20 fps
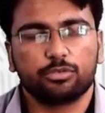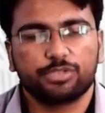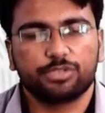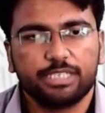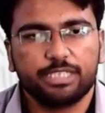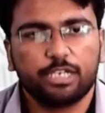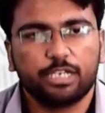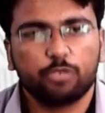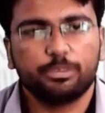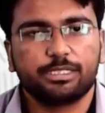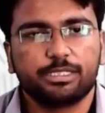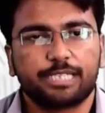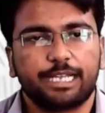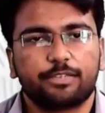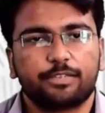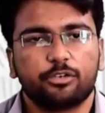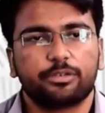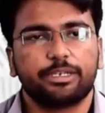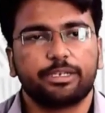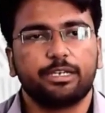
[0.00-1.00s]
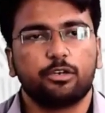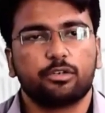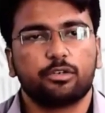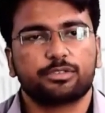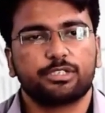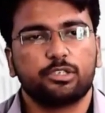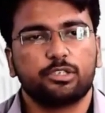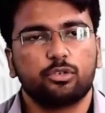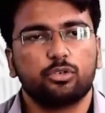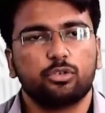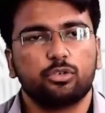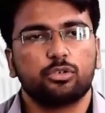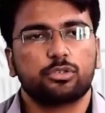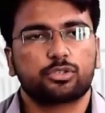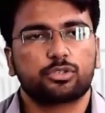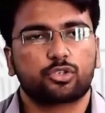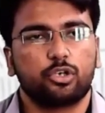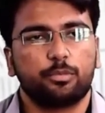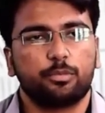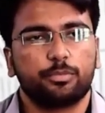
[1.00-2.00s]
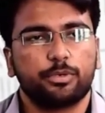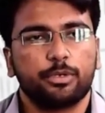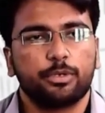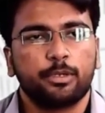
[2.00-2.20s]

CRO means cathode ray oscilloscope.